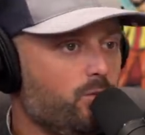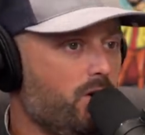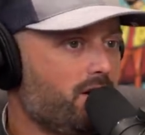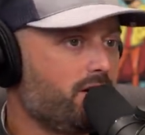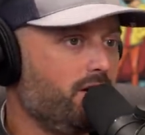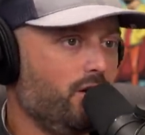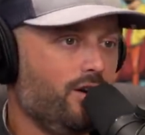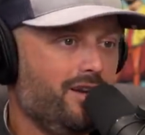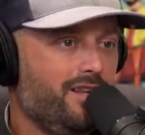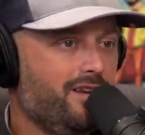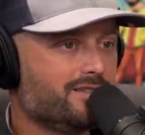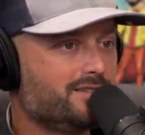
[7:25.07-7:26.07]
wearing a
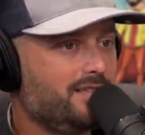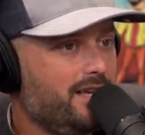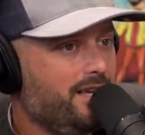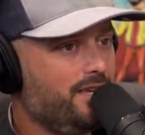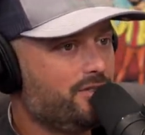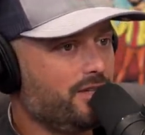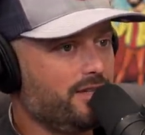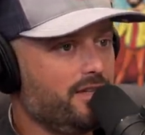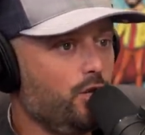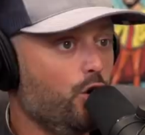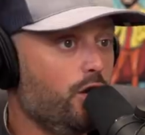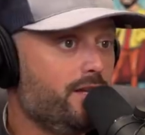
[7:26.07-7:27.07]
hoodie on stage, like
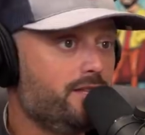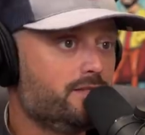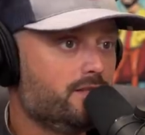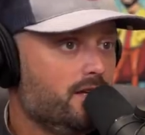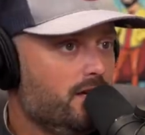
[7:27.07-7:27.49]
then hoodies,